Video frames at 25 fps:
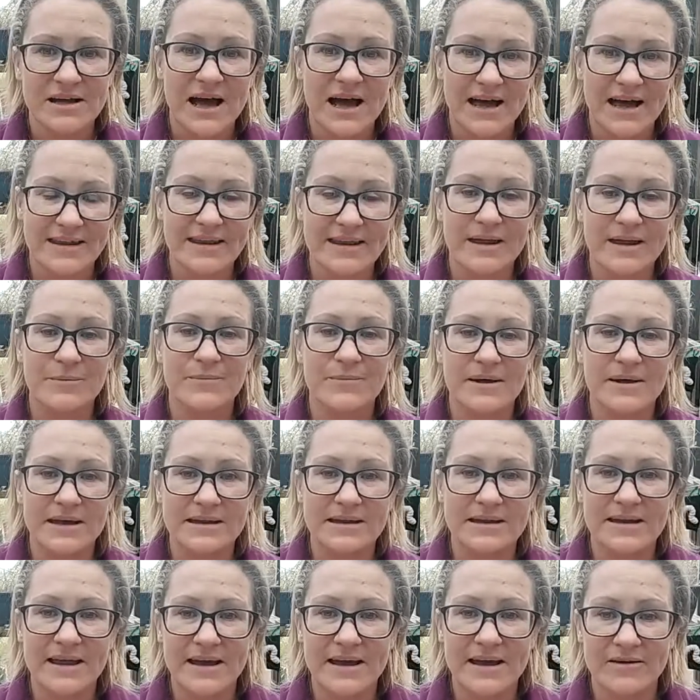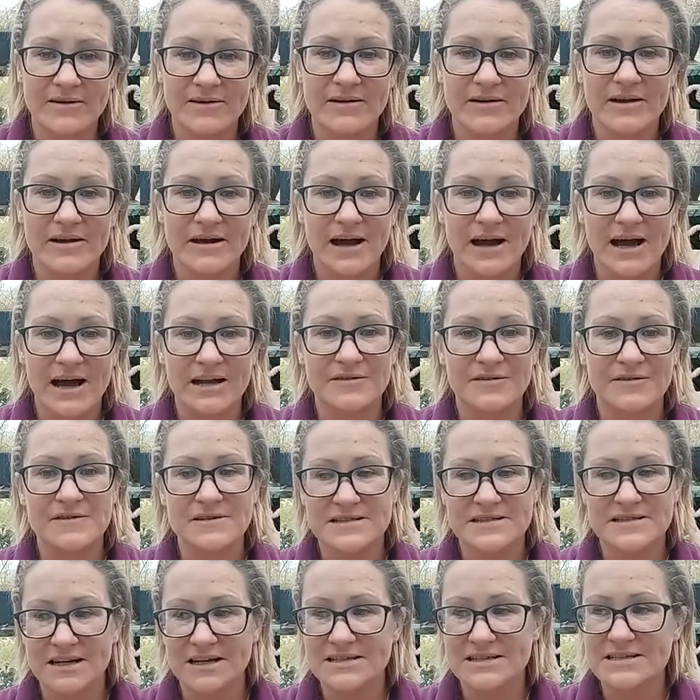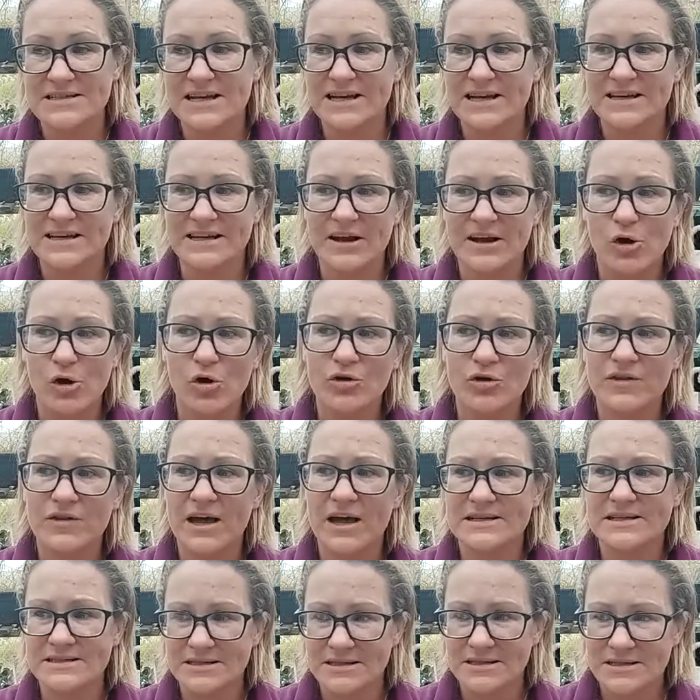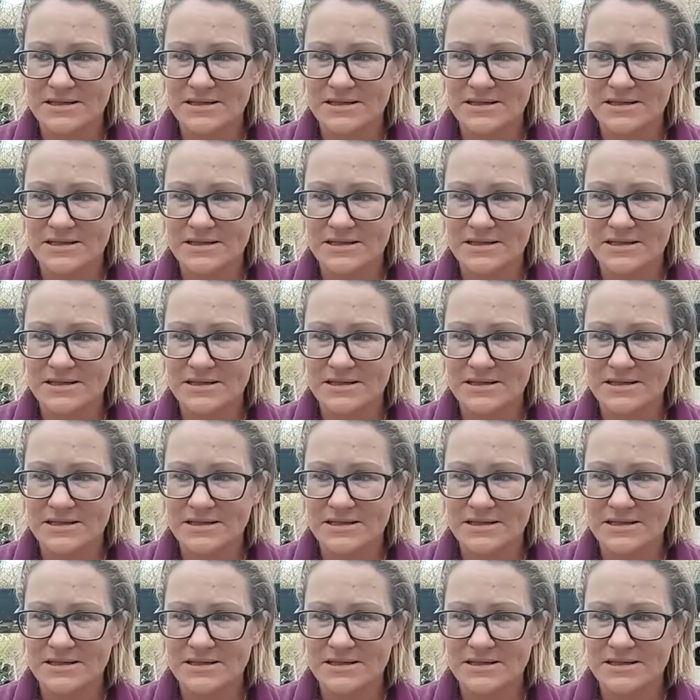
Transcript: and then being there and facilitating all that